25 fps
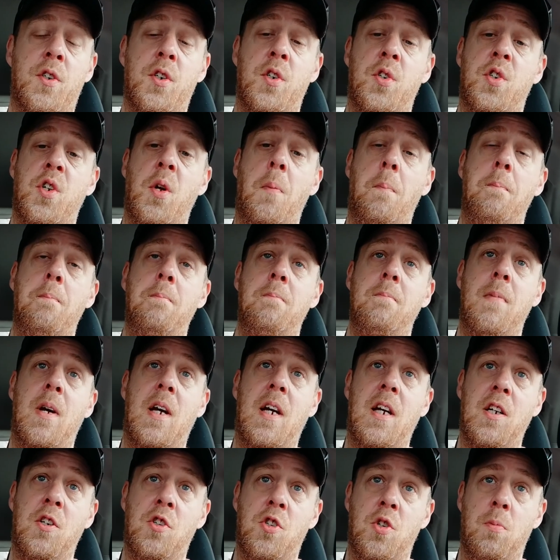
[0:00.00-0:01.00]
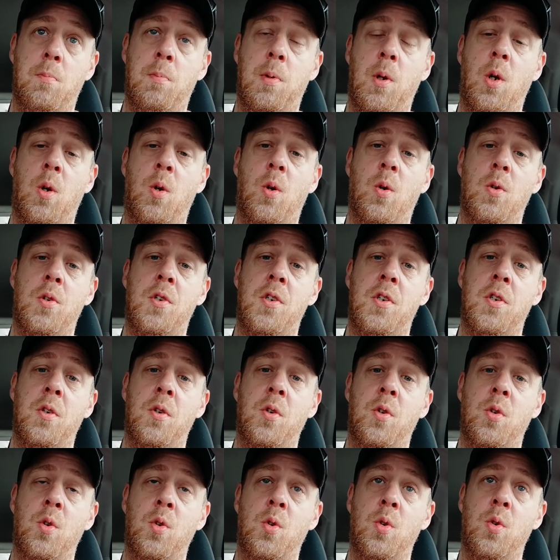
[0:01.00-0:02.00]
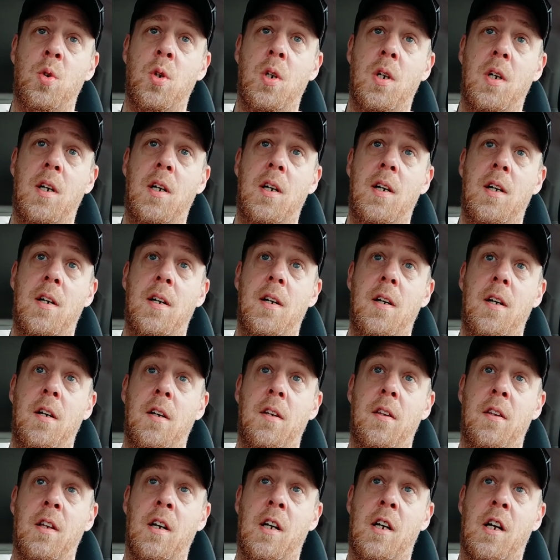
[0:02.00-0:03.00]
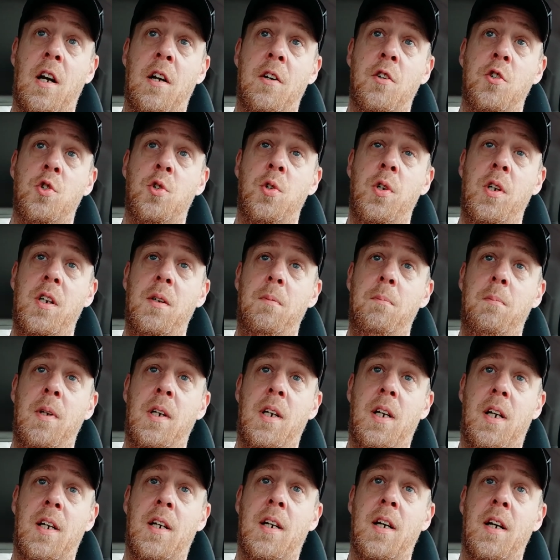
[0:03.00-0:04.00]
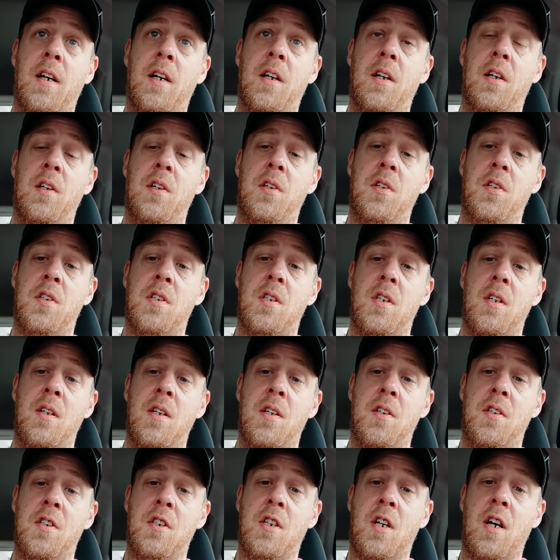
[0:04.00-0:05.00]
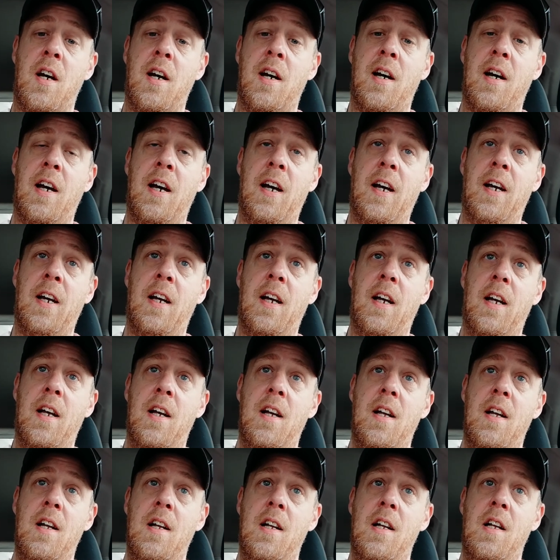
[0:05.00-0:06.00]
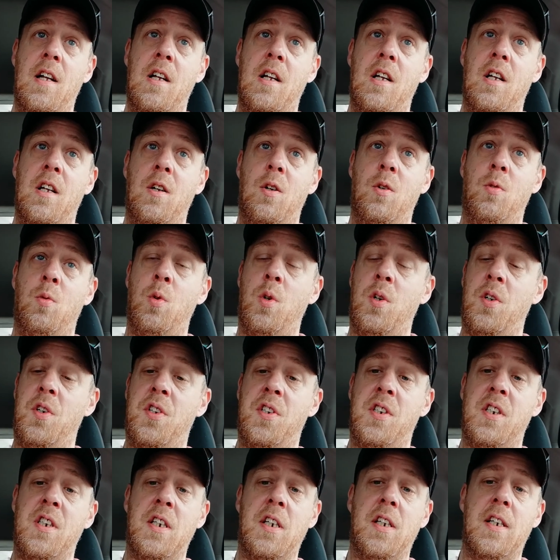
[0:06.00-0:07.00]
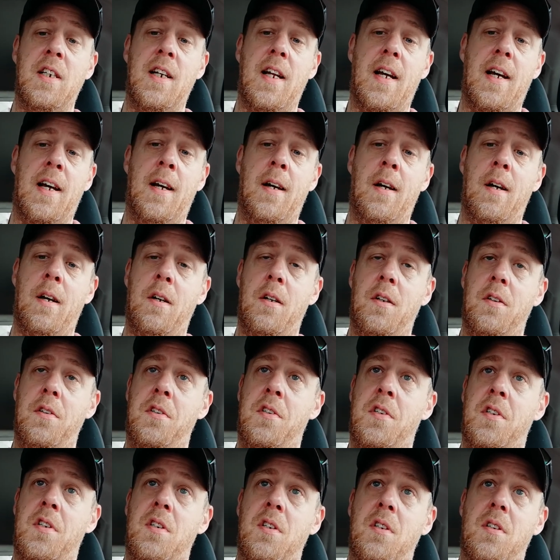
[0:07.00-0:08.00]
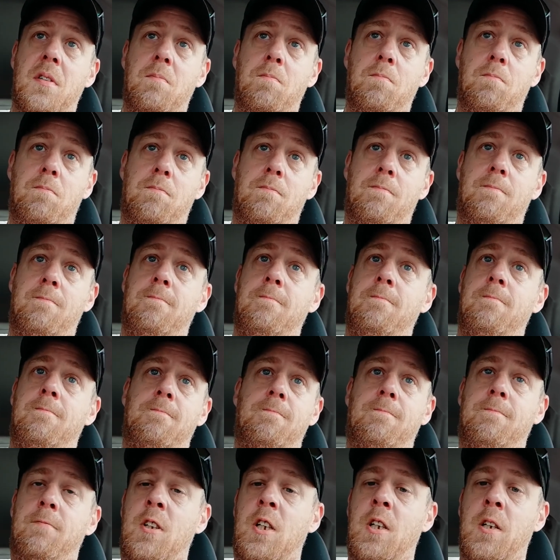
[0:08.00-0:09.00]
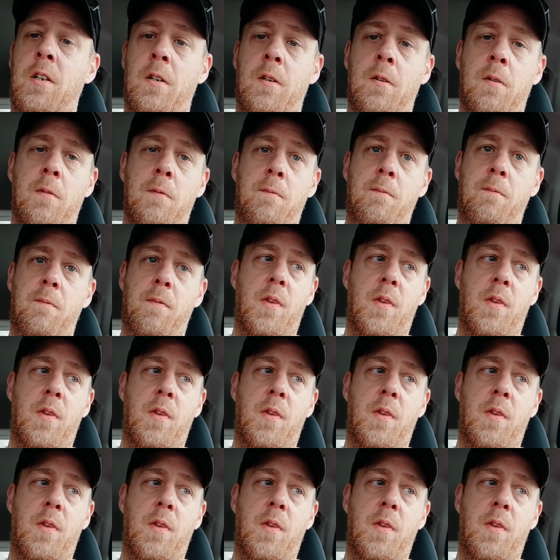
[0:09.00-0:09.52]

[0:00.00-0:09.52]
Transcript: was a major blow to the country because this guy was seen as, you know,